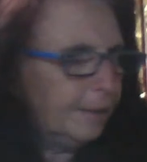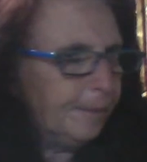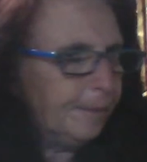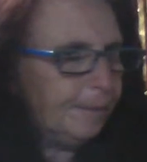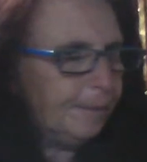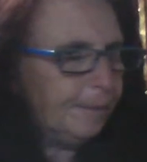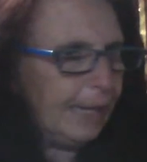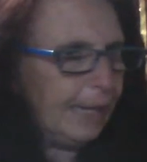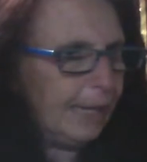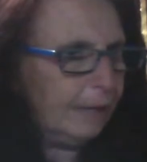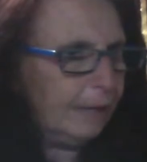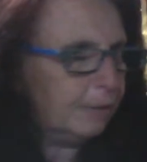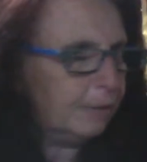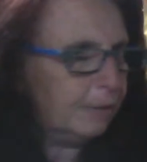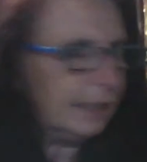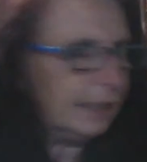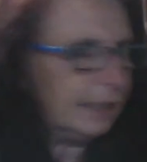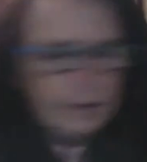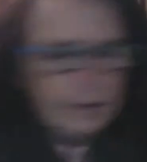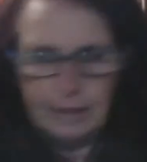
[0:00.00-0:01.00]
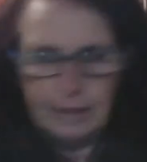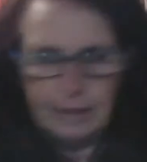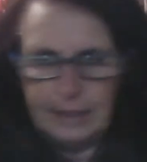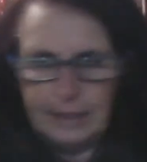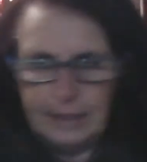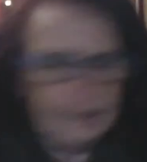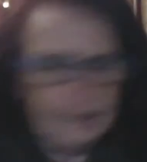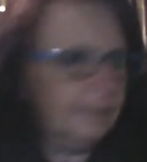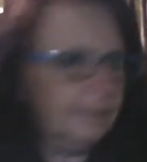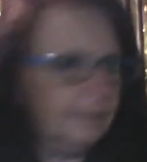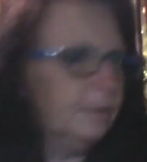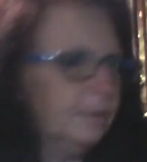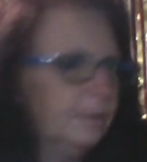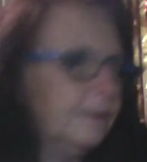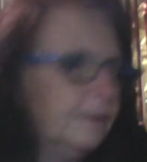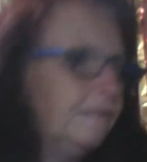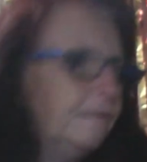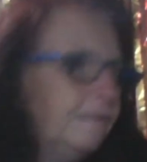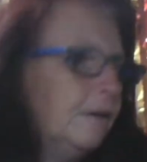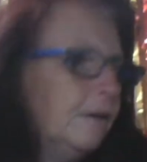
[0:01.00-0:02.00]
Now, these are the things I
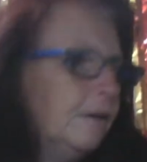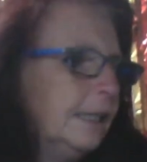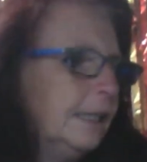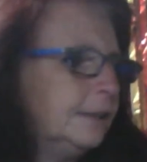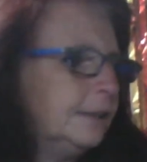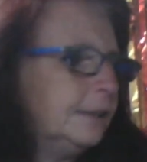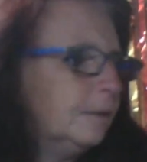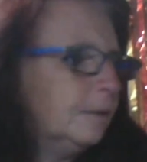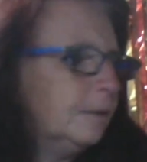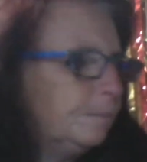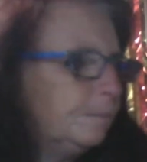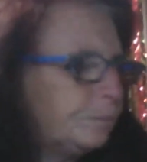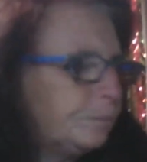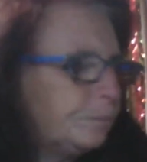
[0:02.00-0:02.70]
want advice on.